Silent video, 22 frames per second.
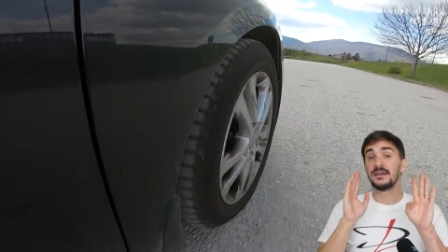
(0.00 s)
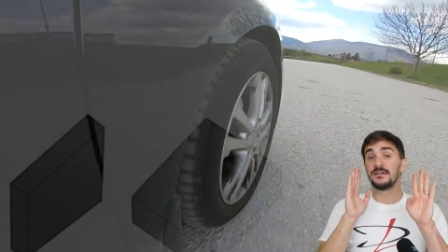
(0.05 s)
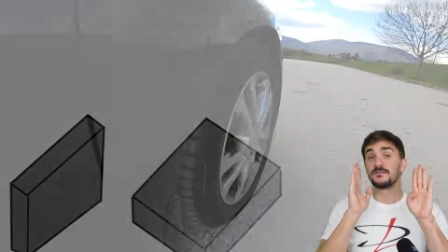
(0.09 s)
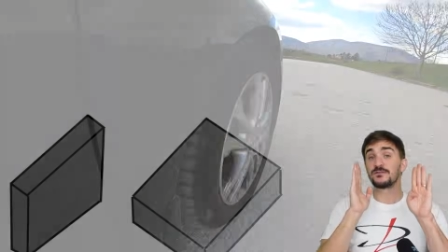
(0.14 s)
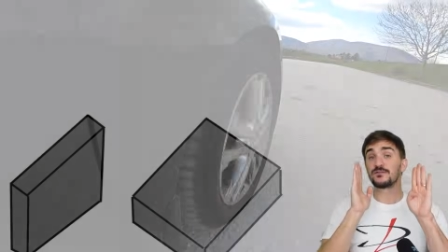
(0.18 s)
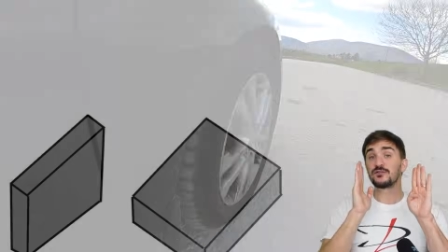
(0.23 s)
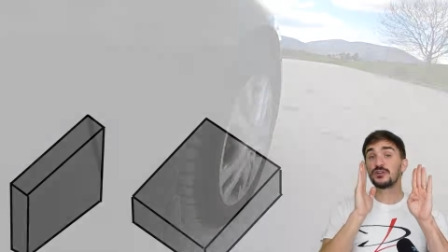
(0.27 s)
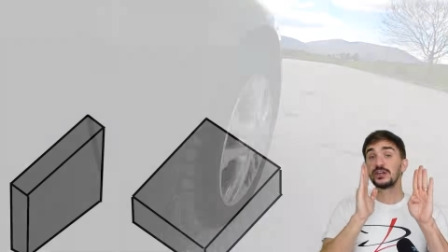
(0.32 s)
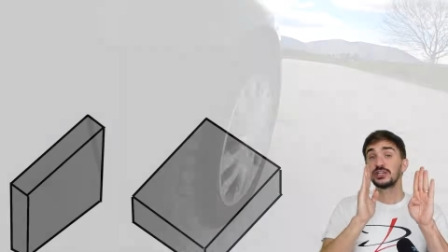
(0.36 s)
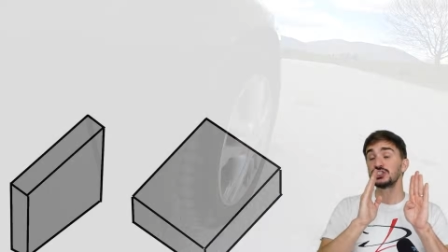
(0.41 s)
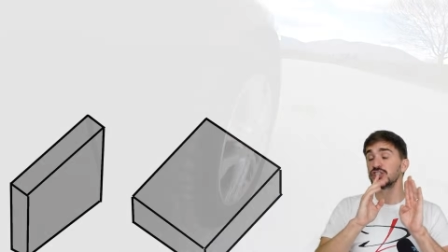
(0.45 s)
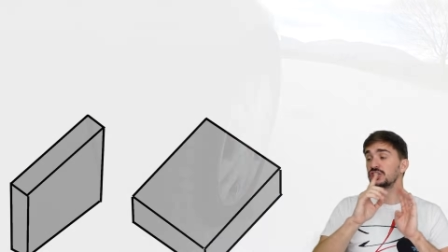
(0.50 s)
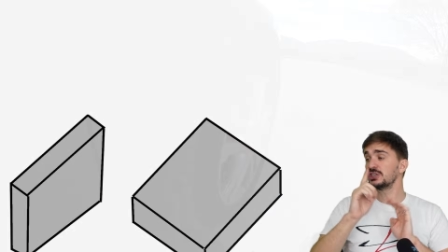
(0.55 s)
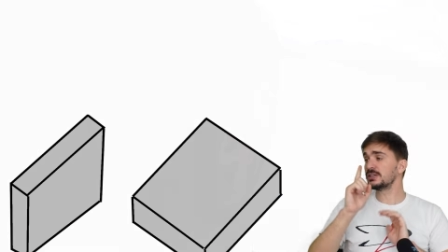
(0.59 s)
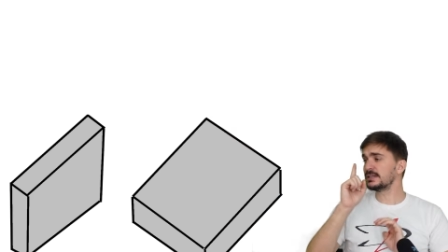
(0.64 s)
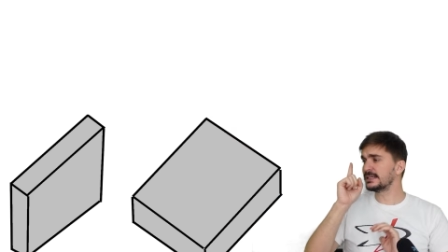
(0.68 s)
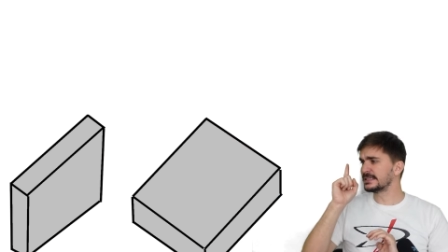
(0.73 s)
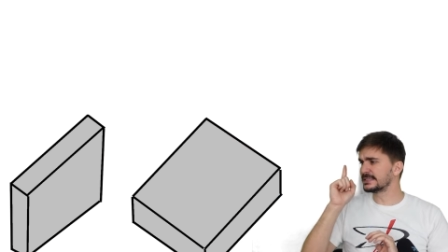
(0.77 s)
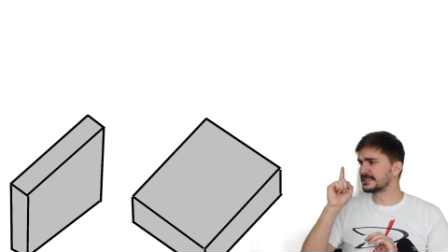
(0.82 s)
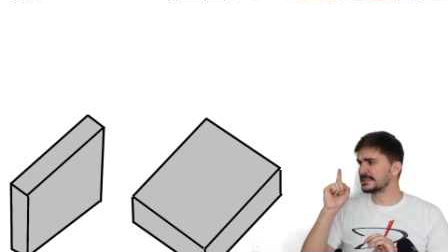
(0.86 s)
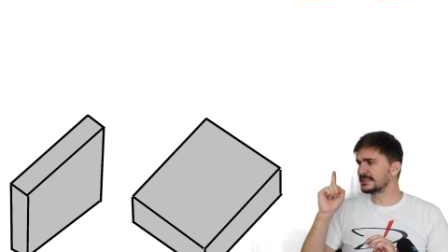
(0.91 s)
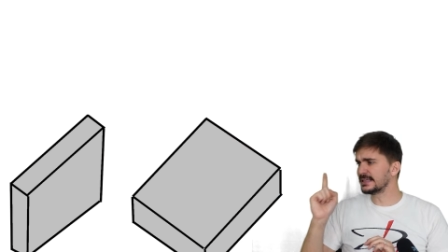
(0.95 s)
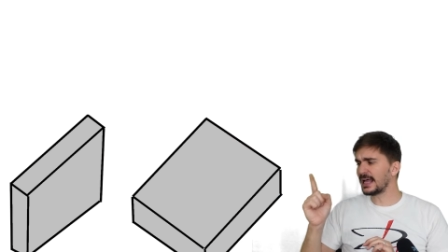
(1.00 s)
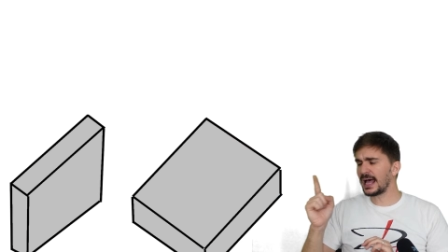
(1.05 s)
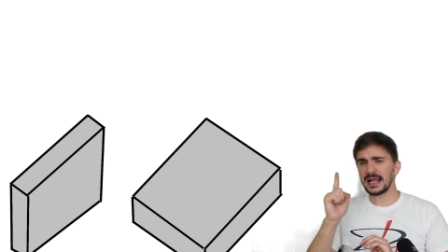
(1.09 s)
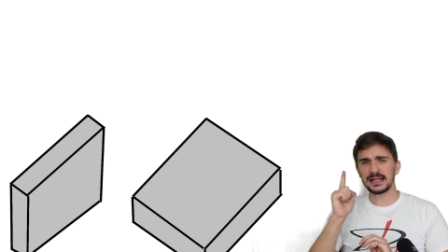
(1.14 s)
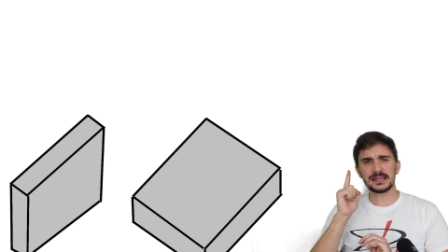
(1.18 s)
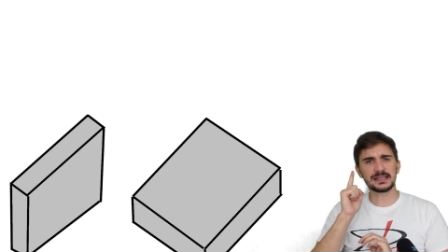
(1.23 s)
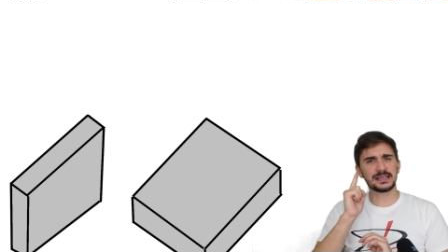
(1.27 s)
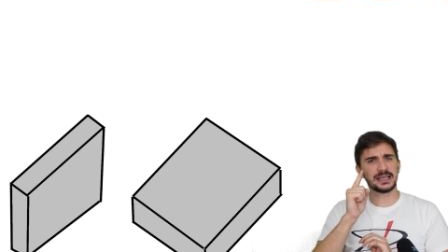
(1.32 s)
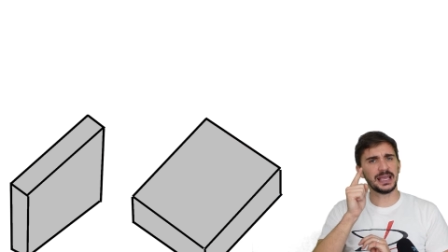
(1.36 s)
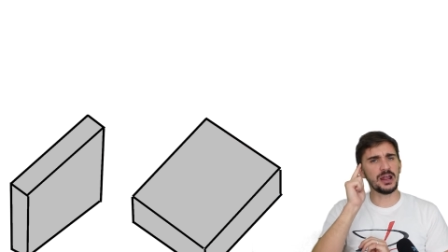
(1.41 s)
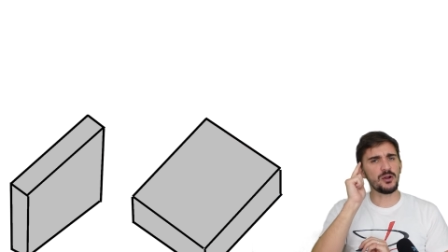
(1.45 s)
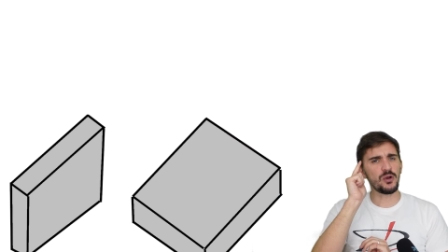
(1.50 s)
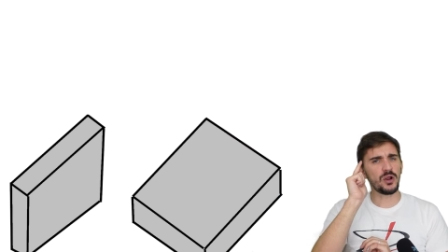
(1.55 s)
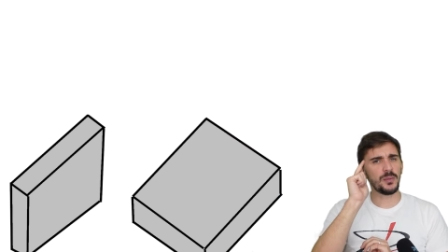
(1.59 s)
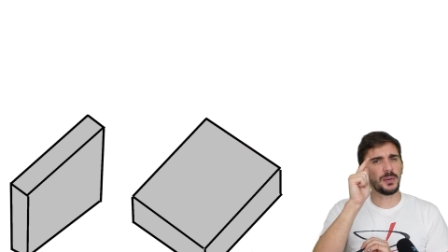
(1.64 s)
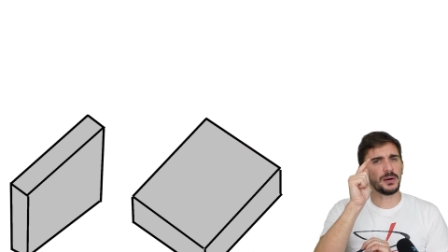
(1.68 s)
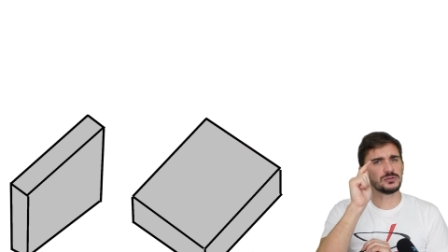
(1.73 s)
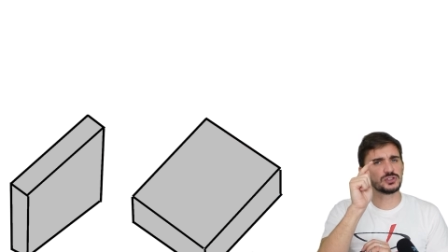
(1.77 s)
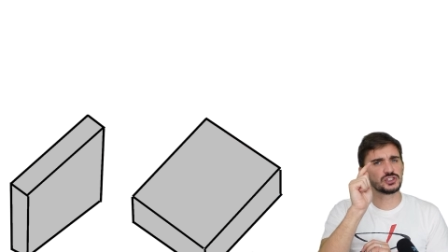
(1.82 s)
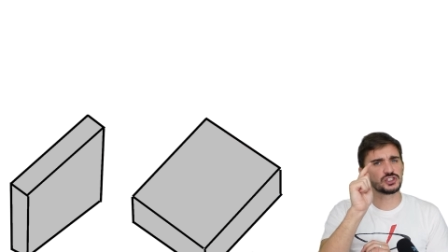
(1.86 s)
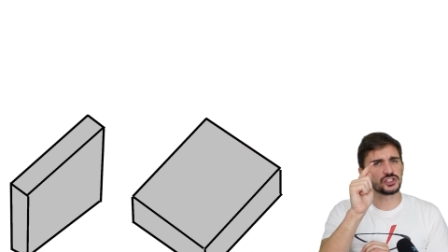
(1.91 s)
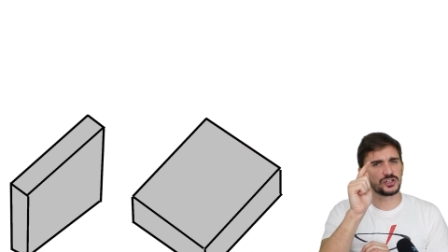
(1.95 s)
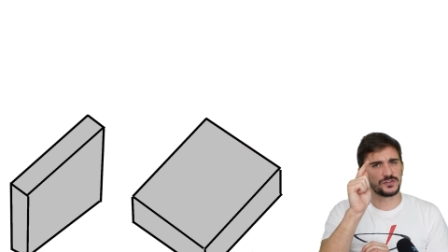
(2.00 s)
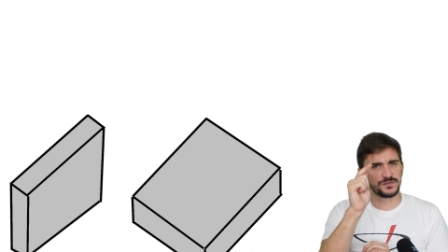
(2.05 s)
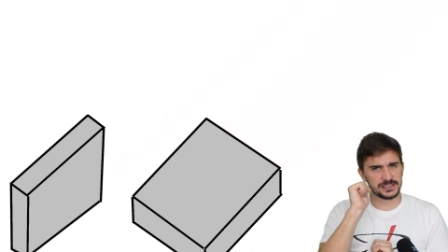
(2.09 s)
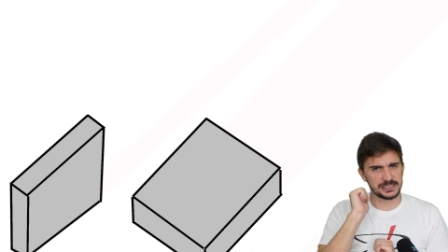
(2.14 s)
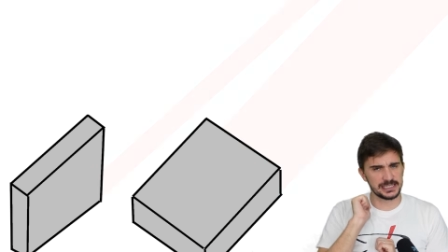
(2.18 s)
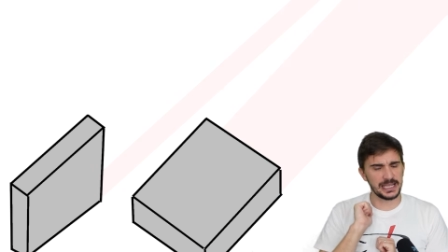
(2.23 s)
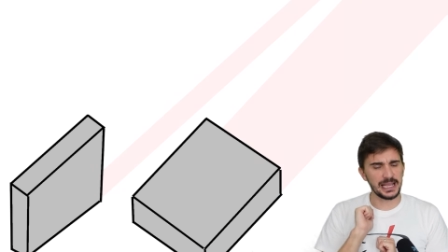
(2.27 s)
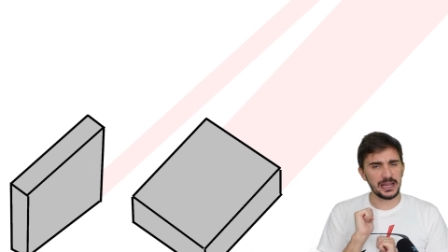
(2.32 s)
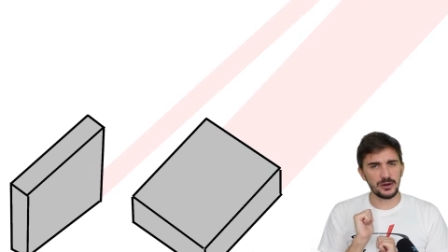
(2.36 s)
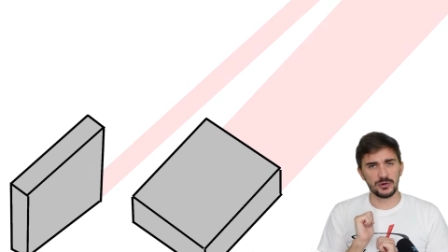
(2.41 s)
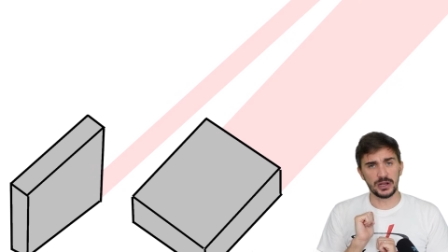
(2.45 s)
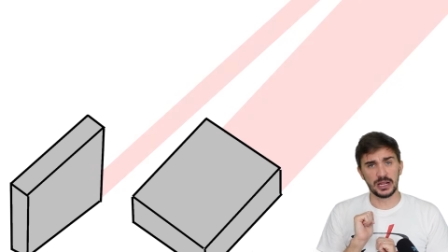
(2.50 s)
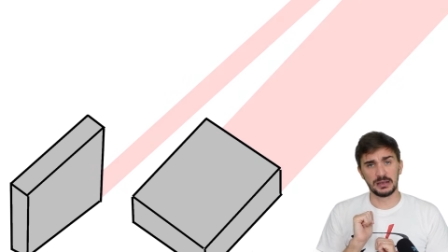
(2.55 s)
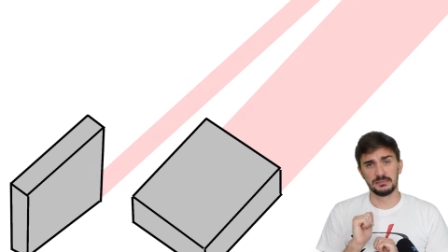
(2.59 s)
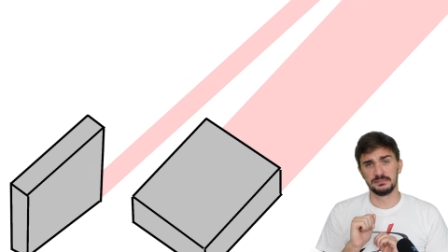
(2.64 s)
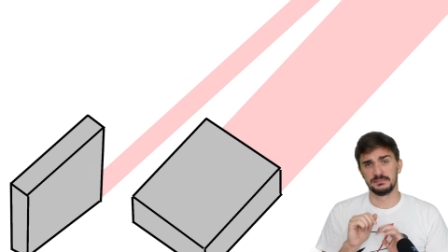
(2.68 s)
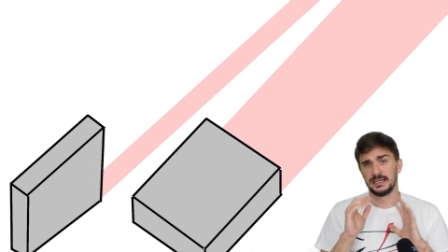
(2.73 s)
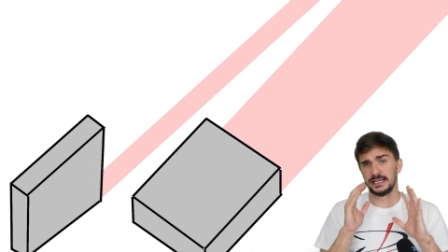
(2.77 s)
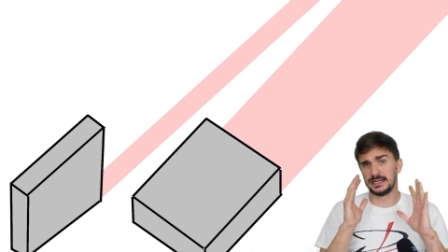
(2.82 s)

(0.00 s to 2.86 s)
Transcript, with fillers: friction does not care about surface area.